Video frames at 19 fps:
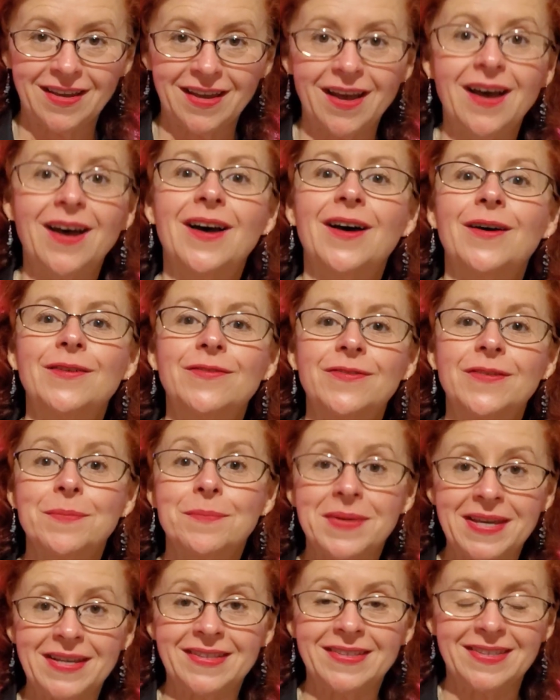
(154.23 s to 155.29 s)
of
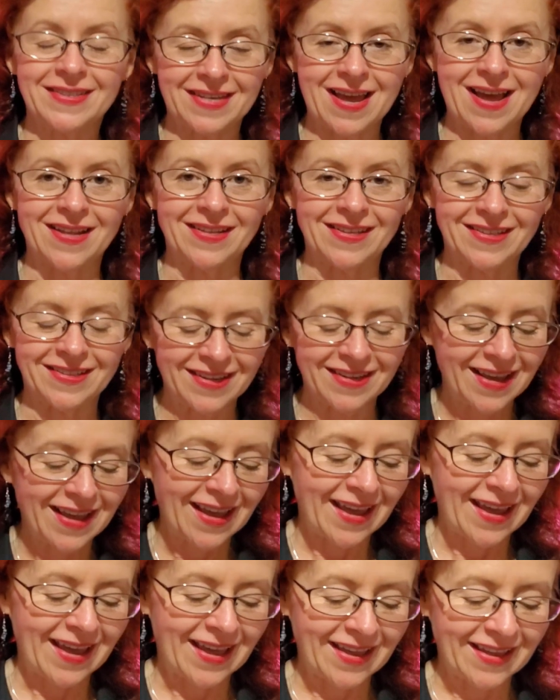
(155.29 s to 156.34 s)
bean salad.
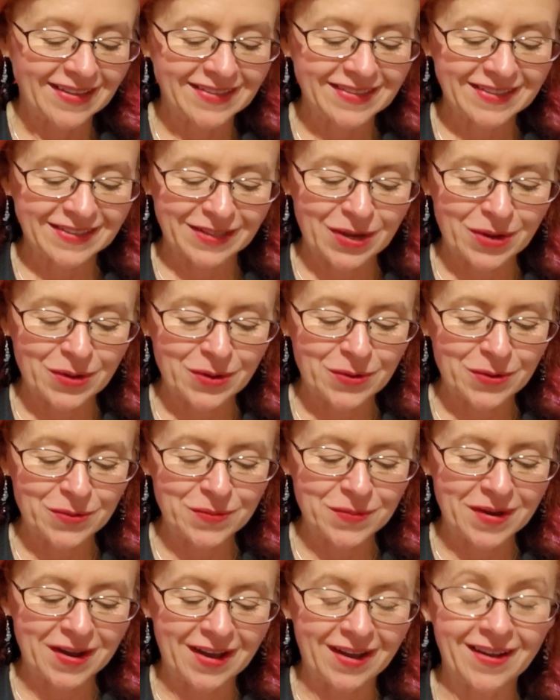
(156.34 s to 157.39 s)
And
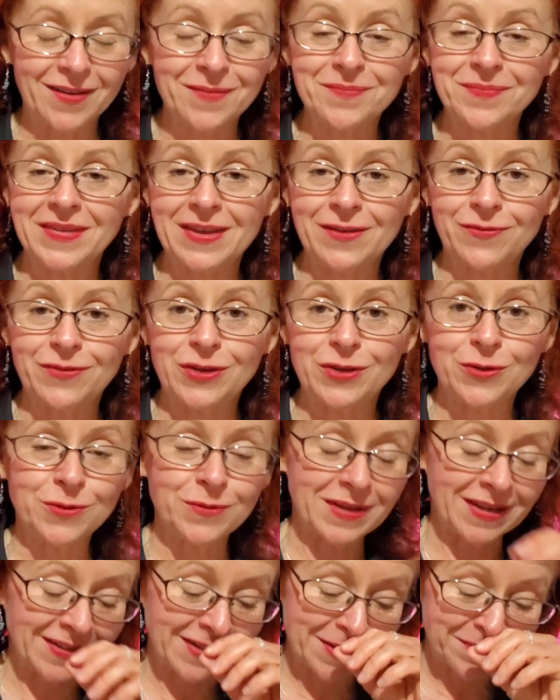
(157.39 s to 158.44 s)
so if you
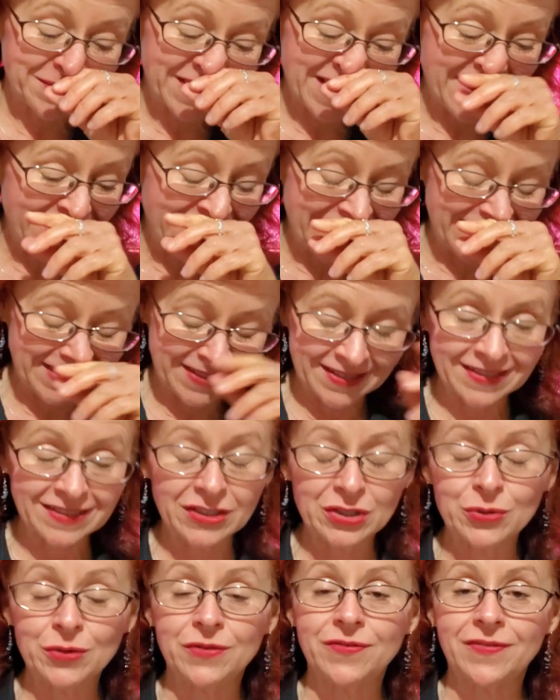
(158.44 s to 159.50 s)
end up taking this
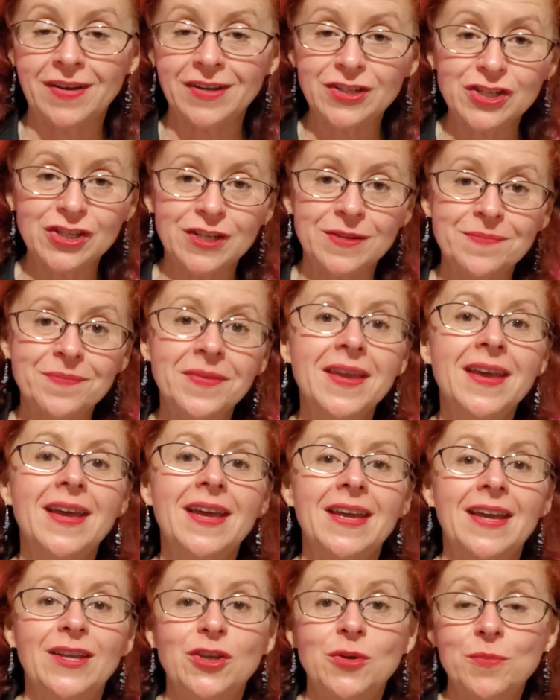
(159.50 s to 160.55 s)
to a function
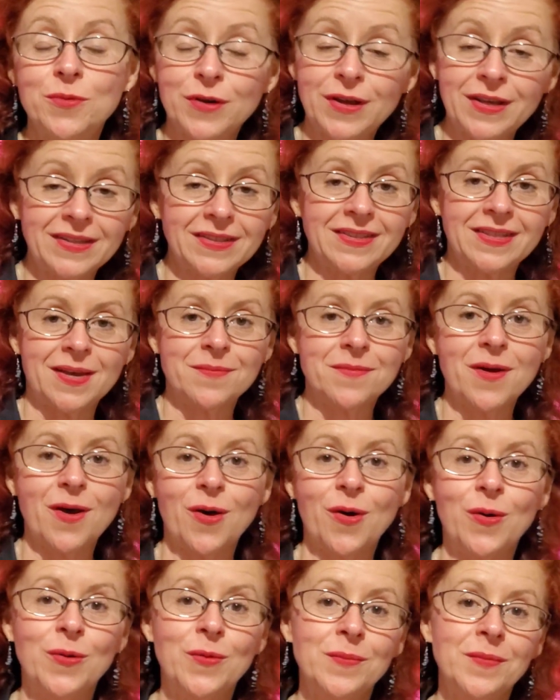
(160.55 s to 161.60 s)
and you bring some
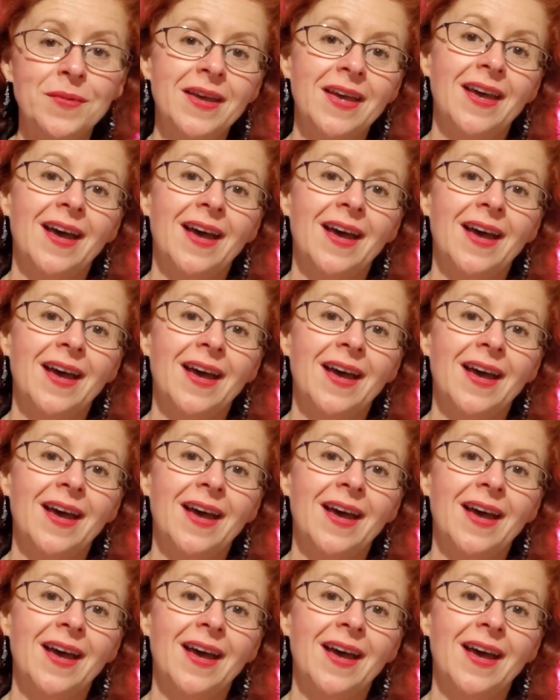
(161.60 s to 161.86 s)
home,